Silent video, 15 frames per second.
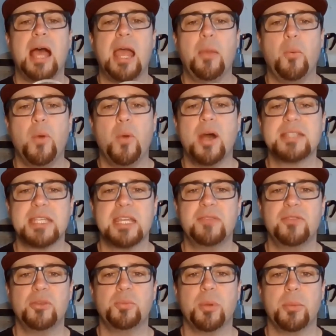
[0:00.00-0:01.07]
I want to
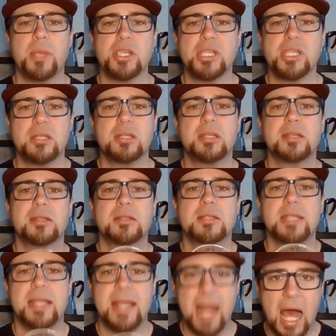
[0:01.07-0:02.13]
give you permission
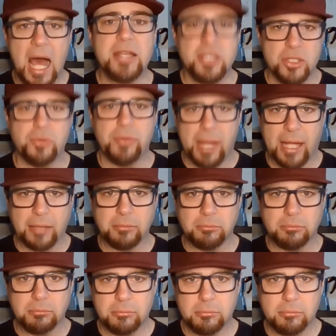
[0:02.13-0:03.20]
to not do that.
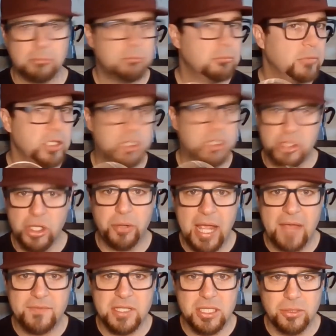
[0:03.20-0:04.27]
You don't
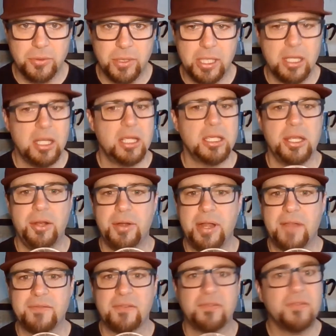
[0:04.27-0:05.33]
have to do it. You don't
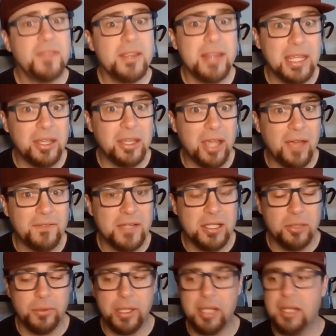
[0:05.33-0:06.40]
have to feel like you have to
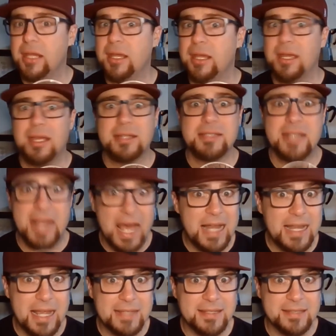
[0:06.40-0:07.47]
do it. It's
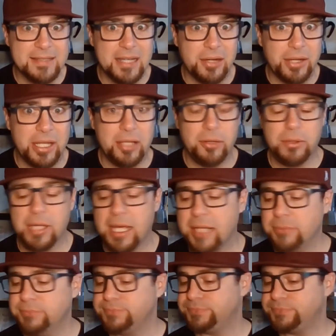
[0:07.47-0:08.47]
not necessary, okay?